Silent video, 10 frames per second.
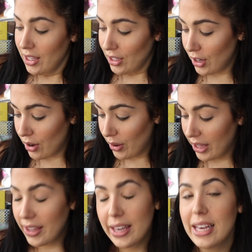you know,
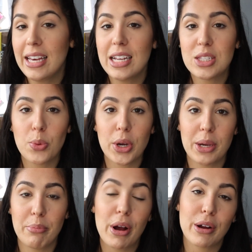it's a work
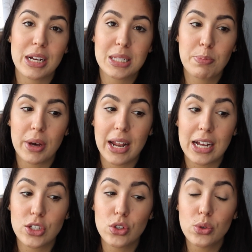in progress, but
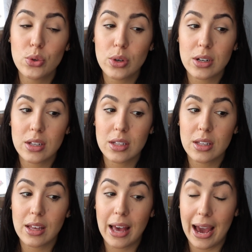I do
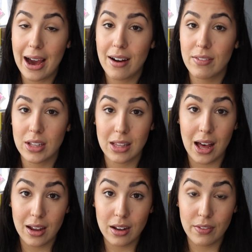have a
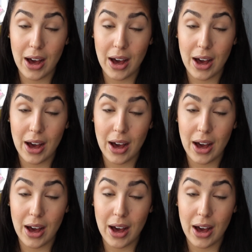lot of